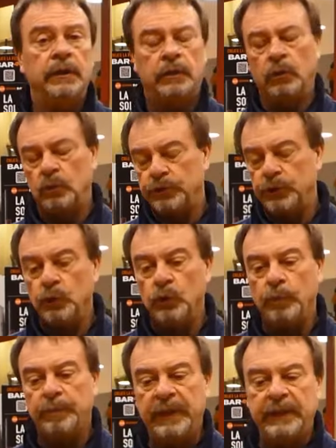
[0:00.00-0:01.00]
in all
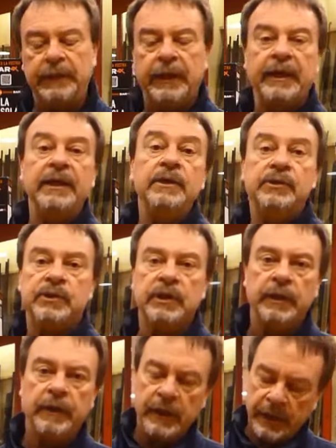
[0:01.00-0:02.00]
Europe and the East
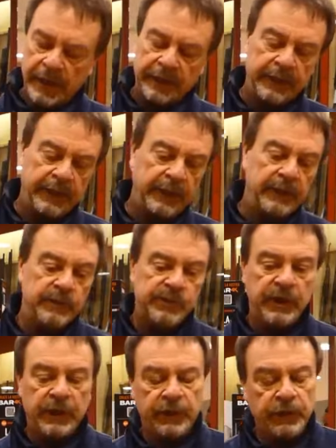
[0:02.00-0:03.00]
and the
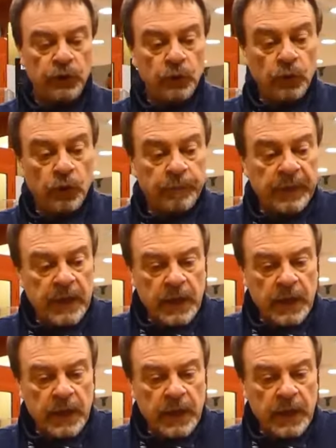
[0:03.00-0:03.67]
Eastern Europe.